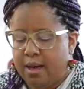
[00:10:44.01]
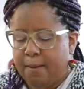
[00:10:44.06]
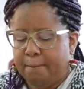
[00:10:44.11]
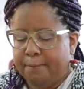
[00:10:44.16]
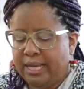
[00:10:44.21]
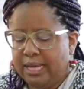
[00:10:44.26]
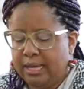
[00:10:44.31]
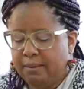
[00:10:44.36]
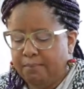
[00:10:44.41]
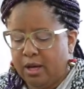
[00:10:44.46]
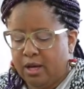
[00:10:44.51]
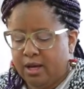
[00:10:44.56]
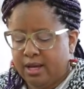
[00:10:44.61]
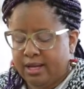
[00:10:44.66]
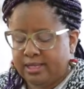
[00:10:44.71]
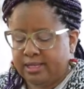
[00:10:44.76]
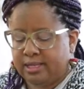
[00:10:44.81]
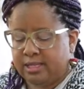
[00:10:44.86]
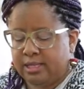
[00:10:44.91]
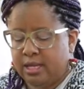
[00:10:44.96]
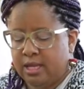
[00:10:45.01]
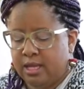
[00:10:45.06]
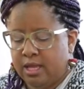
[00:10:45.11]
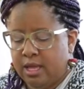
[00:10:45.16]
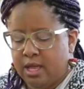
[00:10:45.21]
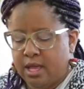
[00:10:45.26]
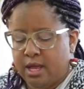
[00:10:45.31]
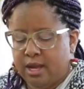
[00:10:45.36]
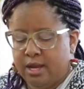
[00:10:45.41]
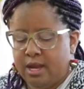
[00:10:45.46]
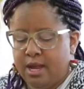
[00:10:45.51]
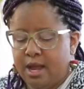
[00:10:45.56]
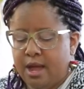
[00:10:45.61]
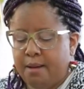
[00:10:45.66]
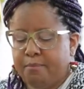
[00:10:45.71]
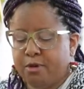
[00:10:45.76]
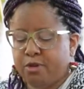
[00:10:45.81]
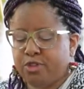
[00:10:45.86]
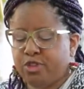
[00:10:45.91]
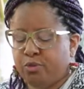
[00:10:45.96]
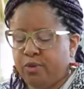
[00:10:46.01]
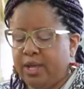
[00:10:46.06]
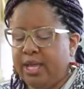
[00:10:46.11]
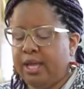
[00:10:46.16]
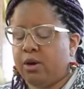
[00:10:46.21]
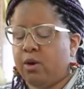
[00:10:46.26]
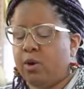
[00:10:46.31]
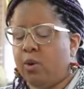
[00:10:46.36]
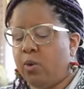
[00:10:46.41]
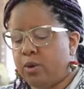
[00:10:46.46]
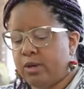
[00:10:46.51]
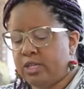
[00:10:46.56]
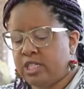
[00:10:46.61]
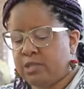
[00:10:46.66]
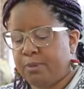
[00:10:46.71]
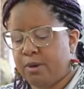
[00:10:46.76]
peat moss, No. 3 coarse